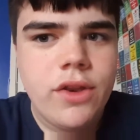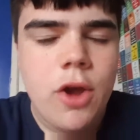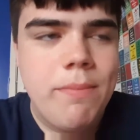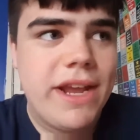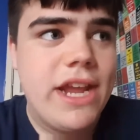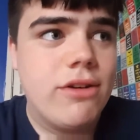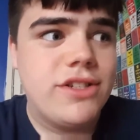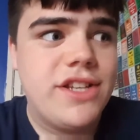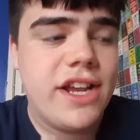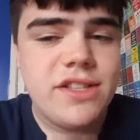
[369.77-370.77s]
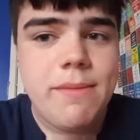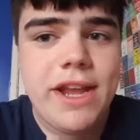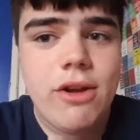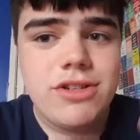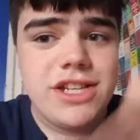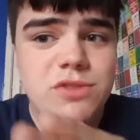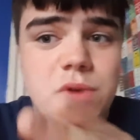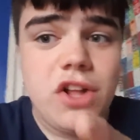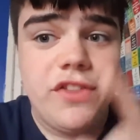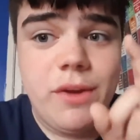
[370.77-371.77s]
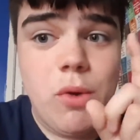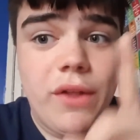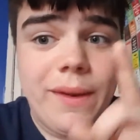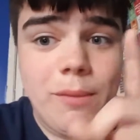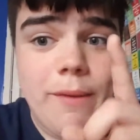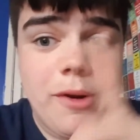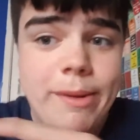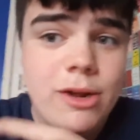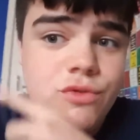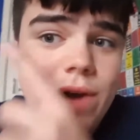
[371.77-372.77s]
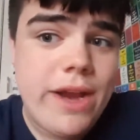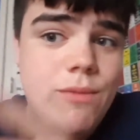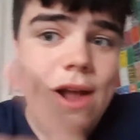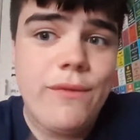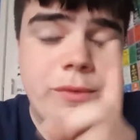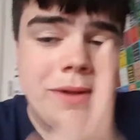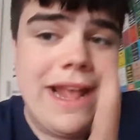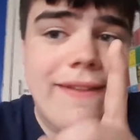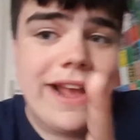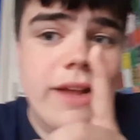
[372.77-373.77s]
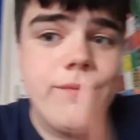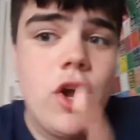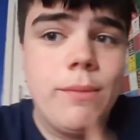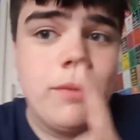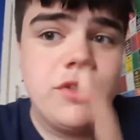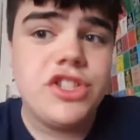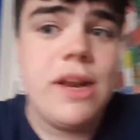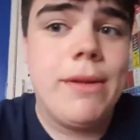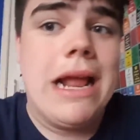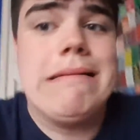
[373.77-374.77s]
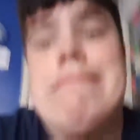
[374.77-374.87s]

no, Big Hero 6, the Big Hero 6 world, the world I'm going about is Wreck It Ralph. If we get that confirmed, I'm just going to be like,